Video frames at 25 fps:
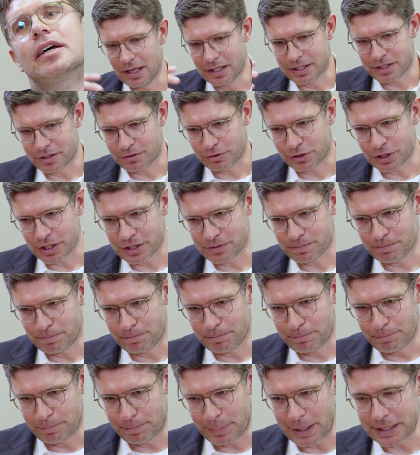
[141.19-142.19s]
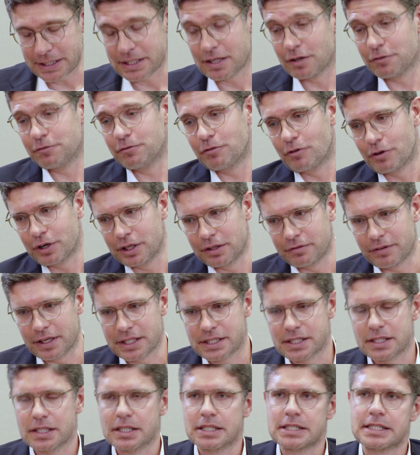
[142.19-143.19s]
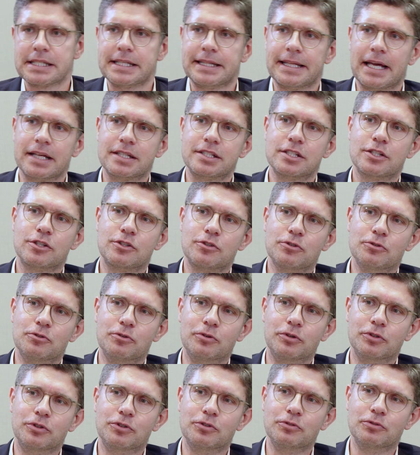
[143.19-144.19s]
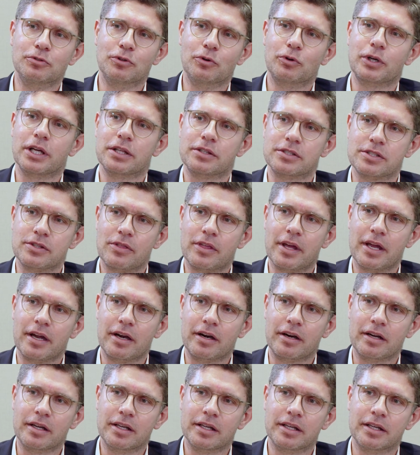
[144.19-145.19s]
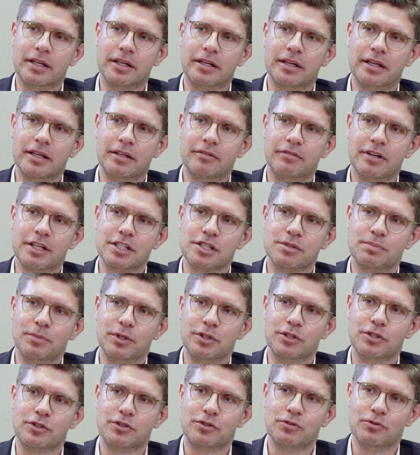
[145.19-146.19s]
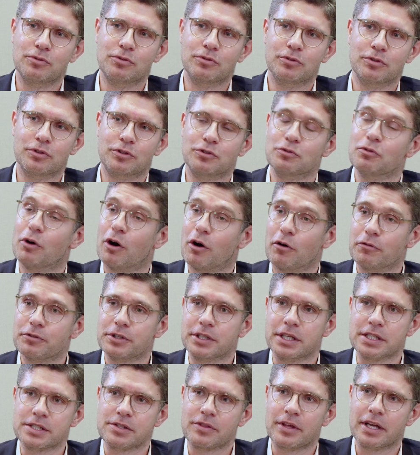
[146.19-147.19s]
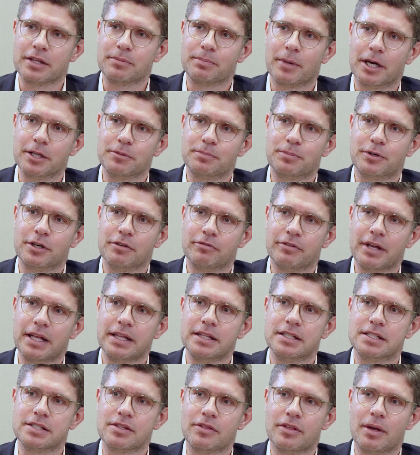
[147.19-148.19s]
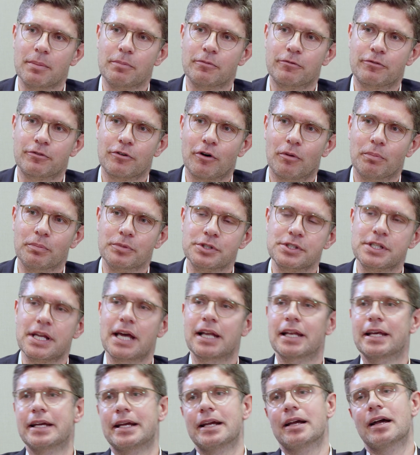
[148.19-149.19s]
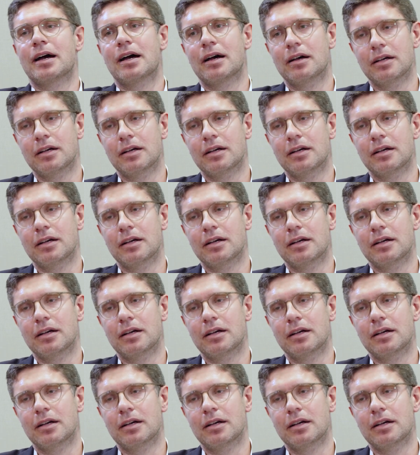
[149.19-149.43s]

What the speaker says: It's just better for investors not to look at their investment too often, as that might prevent them from selling